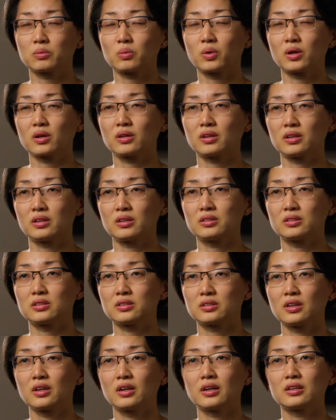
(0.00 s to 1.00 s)
where it
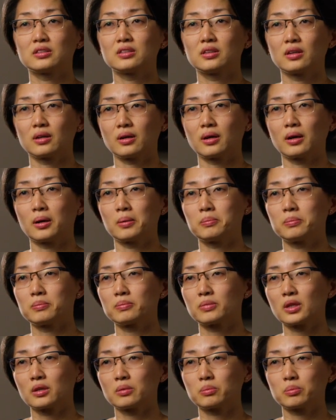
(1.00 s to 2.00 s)
is
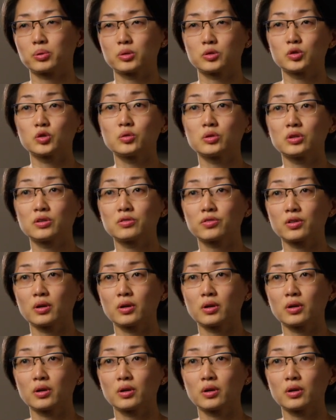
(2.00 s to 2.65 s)
protruding